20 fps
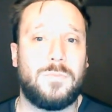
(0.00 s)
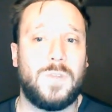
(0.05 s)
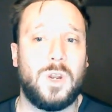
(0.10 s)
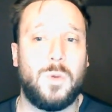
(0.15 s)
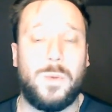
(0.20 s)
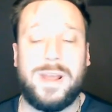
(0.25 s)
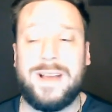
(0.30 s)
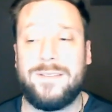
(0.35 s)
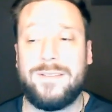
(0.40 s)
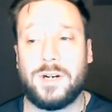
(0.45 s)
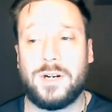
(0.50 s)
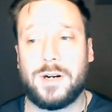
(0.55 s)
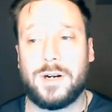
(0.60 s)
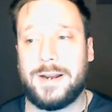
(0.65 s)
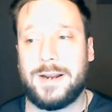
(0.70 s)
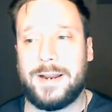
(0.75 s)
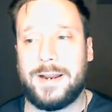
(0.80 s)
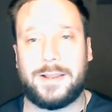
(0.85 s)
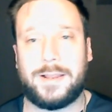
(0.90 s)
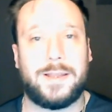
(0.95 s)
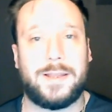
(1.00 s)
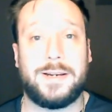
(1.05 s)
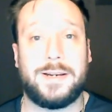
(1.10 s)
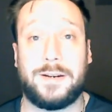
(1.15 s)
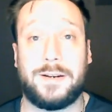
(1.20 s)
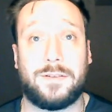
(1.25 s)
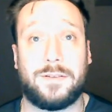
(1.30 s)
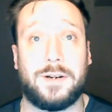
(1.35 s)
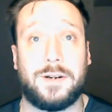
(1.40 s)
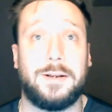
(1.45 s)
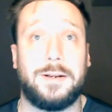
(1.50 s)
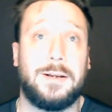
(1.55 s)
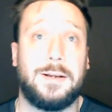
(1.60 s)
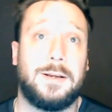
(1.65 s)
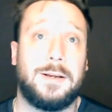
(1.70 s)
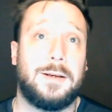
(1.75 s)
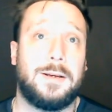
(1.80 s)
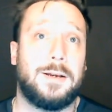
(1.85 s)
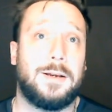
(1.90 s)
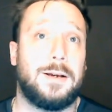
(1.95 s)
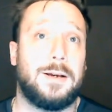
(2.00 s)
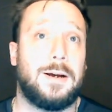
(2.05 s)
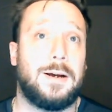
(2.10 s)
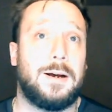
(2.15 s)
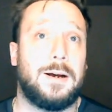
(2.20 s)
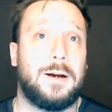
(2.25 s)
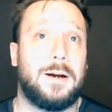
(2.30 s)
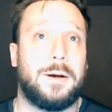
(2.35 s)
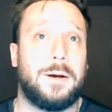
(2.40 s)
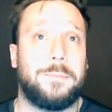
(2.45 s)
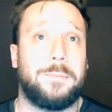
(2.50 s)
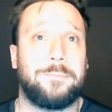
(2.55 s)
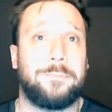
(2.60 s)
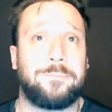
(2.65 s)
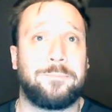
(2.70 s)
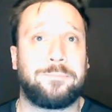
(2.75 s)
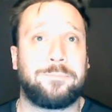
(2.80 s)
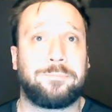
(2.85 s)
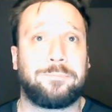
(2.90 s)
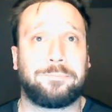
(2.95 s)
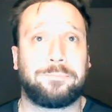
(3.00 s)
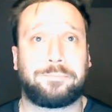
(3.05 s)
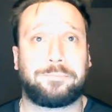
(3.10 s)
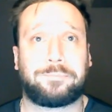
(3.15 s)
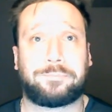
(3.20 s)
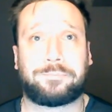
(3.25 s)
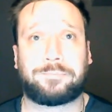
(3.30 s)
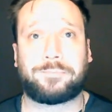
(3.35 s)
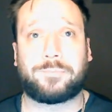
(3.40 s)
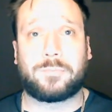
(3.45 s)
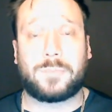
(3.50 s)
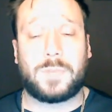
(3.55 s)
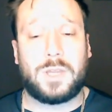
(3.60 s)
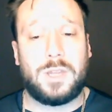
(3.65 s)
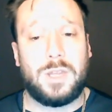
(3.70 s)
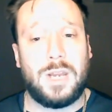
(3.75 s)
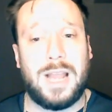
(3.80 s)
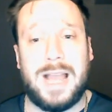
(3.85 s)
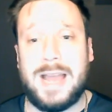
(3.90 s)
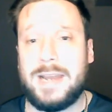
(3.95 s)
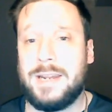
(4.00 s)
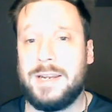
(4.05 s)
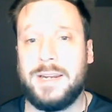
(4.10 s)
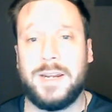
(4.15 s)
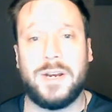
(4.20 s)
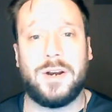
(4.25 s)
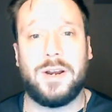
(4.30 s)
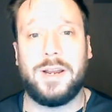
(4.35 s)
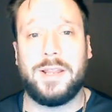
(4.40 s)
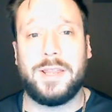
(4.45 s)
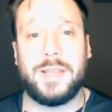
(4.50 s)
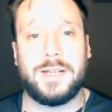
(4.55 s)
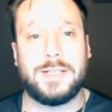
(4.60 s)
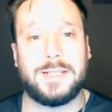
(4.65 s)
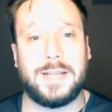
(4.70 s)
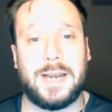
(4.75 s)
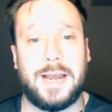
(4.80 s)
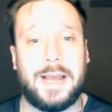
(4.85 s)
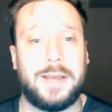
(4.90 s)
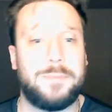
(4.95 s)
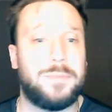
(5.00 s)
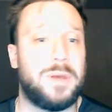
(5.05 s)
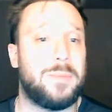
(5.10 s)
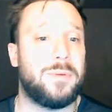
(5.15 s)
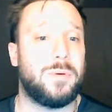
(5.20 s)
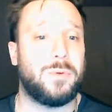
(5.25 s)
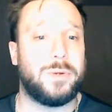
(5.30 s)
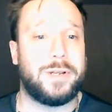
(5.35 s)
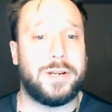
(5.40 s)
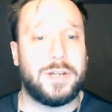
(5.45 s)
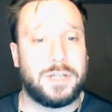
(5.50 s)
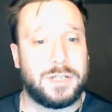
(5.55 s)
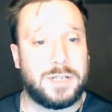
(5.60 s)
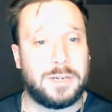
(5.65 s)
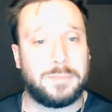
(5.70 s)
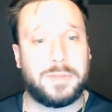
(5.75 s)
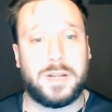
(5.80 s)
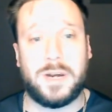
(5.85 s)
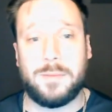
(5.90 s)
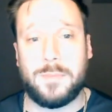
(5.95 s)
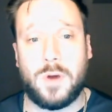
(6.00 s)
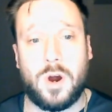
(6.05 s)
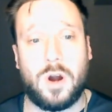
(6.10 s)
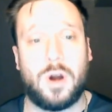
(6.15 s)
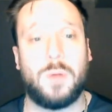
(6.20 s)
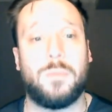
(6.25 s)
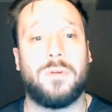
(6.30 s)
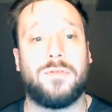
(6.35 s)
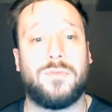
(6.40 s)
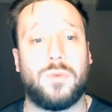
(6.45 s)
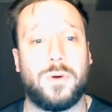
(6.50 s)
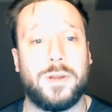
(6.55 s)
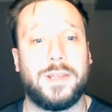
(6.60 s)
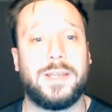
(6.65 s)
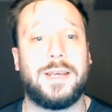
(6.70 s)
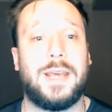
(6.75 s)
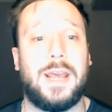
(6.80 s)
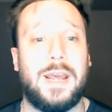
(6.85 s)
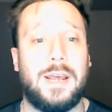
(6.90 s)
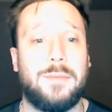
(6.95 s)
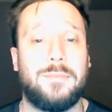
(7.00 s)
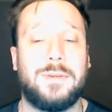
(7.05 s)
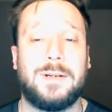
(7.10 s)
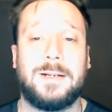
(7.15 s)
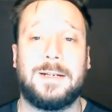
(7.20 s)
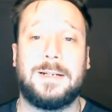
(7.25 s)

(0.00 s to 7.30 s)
We haven't heard anything different. Um, I didn't hear anything today. Maybe we'll hear something tomorrow before the game.